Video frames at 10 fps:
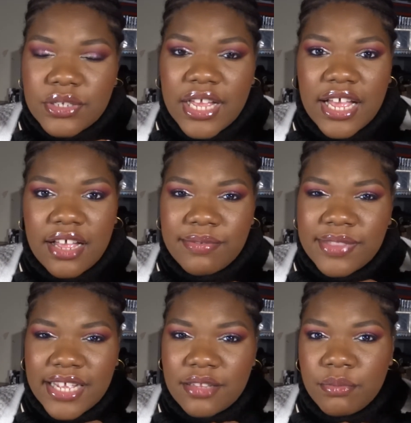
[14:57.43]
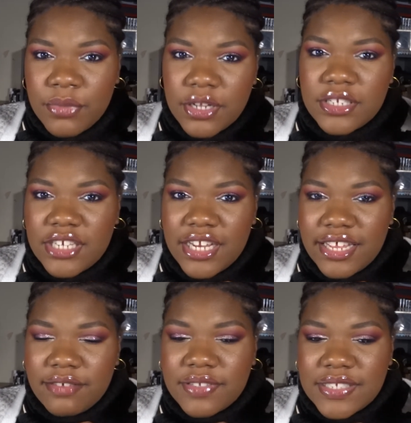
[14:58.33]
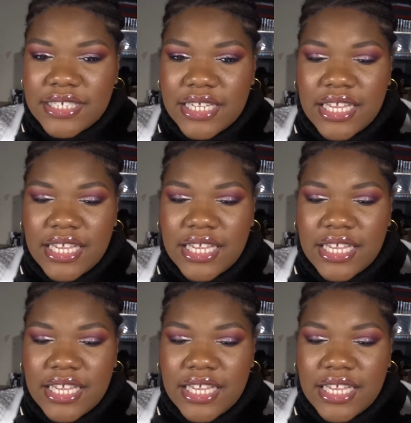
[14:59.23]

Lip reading: have that much left.